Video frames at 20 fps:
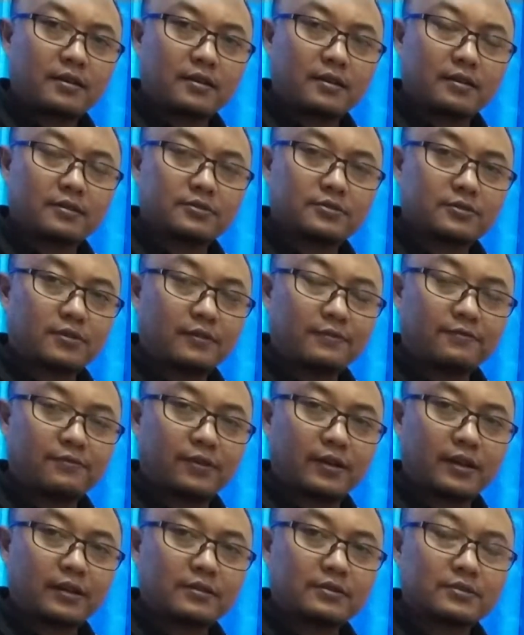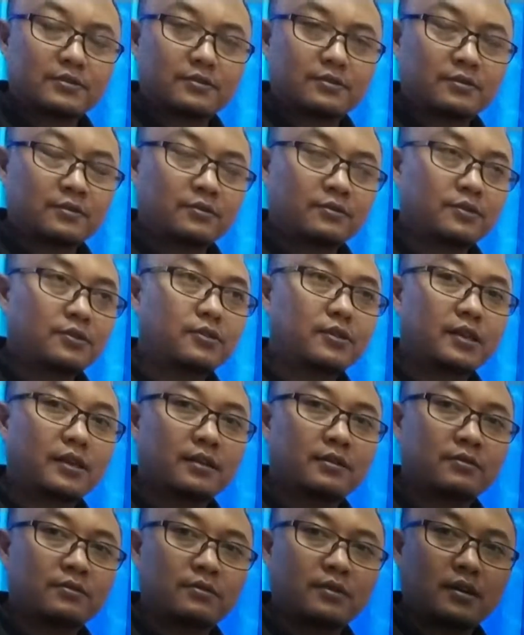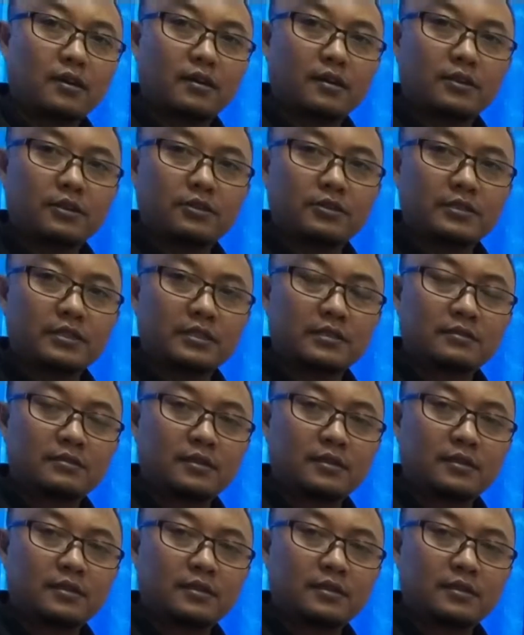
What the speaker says: software, so you can use it